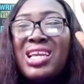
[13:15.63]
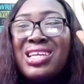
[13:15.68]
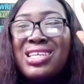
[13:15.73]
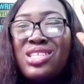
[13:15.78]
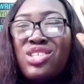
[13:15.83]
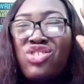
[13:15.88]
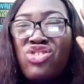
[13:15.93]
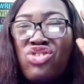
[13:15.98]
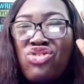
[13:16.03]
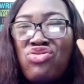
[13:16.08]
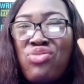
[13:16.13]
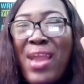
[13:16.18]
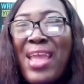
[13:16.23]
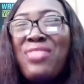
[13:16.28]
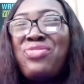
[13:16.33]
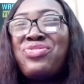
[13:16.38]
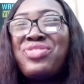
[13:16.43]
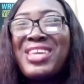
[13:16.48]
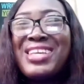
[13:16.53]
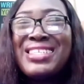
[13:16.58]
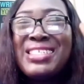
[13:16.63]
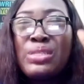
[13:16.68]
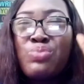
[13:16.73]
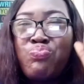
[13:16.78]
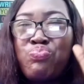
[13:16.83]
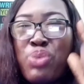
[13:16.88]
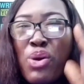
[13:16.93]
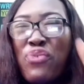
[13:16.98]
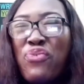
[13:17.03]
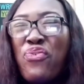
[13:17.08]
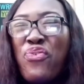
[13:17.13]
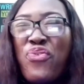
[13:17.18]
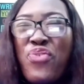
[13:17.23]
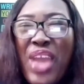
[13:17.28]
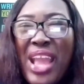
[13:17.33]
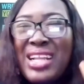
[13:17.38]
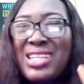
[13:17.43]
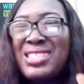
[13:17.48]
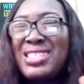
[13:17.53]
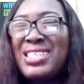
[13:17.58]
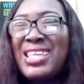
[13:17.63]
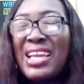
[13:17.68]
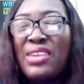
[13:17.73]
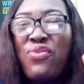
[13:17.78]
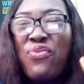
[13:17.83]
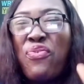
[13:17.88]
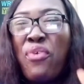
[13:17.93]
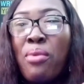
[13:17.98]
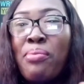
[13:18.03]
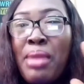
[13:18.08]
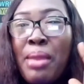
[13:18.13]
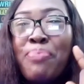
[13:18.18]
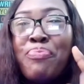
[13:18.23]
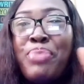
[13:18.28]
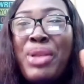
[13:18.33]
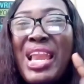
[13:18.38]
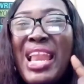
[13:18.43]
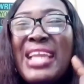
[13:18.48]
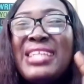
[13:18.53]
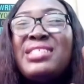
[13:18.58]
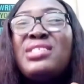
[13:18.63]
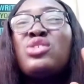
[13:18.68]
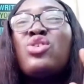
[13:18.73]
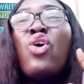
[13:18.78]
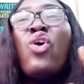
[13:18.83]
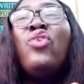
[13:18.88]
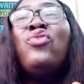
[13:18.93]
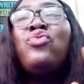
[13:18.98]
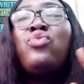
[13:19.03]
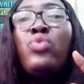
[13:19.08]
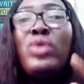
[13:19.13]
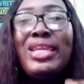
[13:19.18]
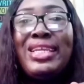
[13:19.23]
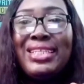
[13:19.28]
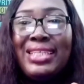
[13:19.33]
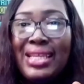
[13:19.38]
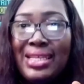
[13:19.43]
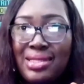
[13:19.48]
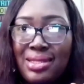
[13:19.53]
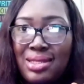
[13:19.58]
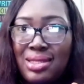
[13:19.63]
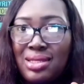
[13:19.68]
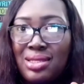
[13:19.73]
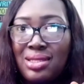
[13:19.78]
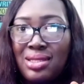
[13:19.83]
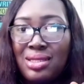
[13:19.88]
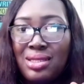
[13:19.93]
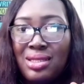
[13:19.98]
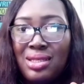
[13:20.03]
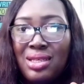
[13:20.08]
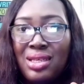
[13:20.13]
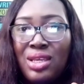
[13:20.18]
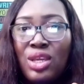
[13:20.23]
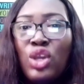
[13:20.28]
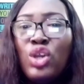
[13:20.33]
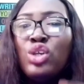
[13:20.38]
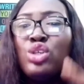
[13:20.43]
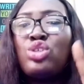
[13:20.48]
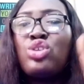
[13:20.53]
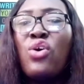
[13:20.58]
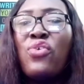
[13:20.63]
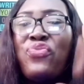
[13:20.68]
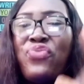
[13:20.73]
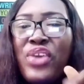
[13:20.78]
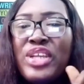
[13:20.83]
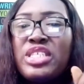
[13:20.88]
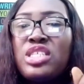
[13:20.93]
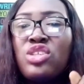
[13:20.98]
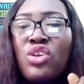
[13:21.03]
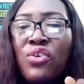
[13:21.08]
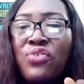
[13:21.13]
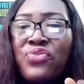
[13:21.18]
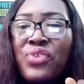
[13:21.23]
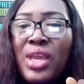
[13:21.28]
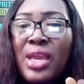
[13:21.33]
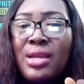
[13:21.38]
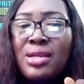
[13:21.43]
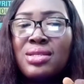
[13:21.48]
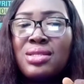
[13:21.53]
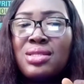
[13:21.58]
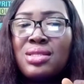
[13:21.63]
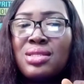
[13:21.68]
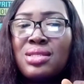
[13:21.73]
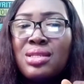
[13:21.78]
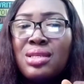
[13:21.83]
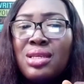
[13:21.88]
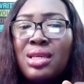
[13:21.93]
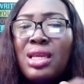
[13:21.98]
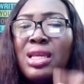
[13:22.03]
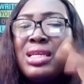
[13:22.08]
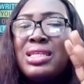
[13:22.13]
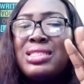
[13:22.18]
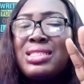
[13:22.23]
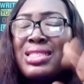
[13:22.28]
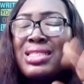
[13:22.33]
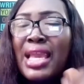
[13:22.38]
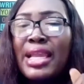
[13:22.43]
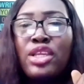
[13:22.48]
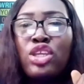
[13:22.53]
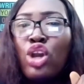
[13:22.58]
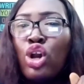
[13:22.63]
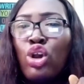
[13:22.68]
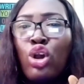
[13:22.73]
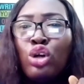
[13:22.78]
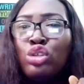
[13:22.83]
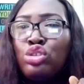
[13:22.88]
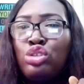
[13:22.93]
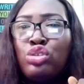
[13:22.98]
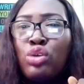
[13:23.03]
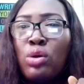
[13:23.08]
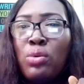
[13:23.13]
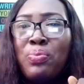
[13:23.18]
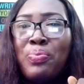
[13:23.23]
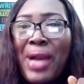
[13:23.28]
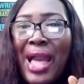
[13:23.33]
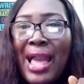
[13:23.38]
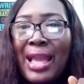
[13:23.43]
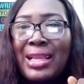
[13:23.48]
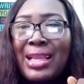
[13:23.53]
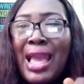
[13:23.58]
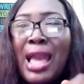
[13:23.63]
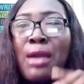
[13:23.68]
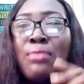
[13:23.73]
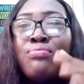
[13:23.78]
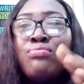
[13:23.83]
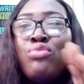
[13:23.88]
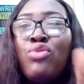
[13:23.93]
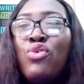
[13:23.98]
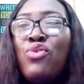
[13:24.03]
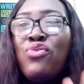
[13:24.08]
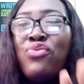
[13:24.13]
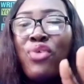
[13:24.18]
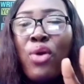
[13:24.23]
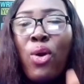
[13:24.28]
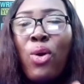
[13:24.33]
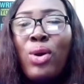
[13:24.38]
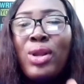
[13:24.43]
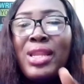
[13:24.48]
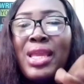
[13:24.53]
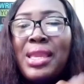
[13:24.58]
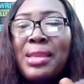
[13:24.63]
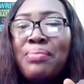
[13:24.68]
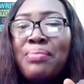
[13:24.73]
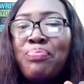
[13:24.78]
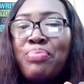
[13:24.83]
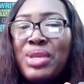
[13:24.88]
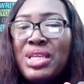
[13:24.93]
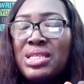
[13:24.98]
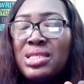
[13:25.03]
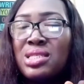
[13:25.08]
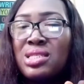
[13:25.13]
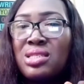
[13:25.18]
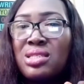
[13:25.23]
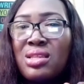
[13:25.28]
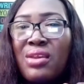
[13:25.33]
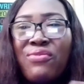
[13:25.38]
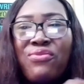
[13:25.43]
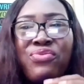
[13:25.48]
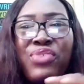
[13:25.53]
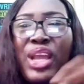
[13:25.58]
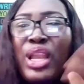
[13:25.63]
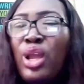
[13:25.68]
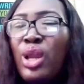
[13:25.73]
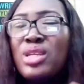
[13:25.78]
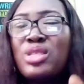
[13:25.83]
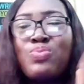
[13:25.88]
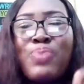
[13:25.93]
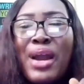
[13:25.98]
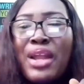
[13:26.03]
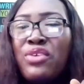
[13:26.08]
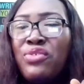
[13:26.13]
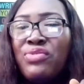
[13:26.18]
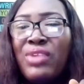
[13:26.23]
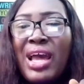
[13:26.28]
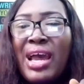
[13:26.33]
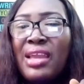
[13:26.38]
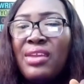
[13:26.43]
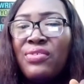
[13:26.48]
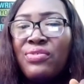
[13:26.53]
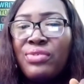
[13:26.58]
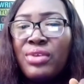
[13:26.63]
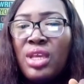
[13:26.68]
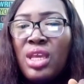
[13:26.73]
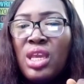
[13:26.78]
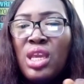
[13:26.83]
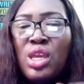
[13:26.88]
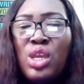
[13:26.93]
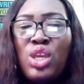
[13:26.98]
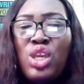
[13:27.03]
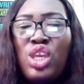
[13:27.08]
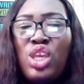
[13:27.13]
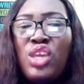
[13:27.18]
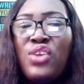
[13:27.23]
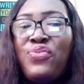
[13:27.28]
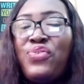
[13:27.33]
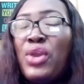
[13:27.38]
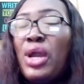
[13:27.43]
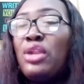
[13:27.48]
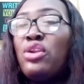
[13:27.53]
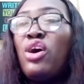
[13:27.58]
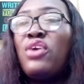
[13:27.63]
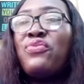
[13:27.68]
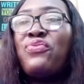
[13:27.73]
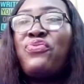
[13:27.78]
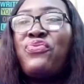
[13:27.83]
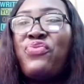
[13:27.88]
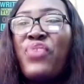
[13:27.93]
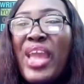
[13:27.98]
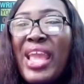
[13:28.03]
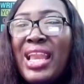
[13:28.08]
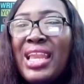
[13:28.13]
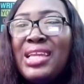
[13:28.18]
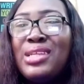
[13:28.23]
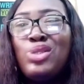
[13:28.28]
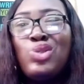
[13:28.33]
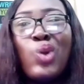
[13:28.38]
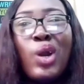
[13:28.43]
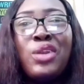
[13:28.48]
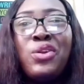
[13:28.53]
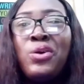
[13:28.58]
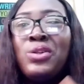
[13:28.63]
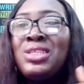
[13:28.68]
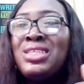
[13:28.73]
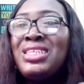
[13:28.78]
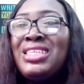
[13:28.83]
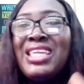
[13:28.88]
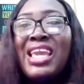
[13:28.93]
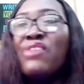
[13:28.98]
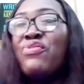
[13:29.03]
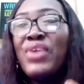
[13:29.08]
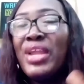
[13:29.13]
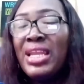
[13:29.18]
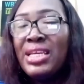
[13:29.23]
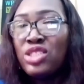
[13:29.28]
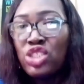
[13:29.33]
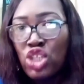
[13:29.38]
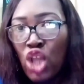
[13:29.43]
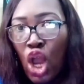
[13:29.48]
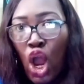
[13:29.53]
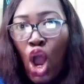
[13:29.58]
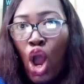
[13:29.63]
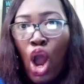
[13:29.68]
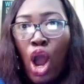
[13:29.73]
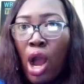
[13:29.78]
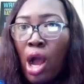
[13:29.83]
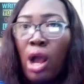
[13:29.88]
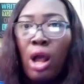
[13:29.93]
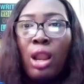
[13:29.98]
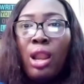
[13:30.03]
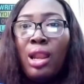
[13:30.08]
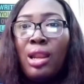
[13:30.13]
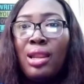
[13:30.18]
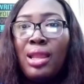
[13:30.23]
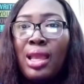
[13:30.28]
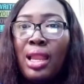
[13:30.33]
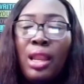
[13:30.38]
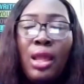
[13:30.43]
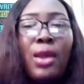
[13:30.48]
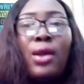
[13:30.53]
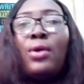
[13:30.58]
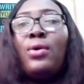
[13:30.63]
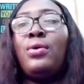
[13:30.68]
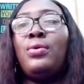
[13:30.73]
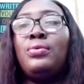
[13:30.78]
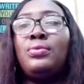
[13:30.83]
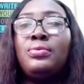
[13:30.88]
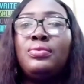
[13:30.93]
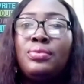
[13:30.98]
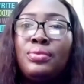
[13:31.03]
Strength is perfected from a place of weakness. So face your fears. Take your control back and move on in peace. Failure is part of life. If you are not failing, you are not giving it your all. Hello.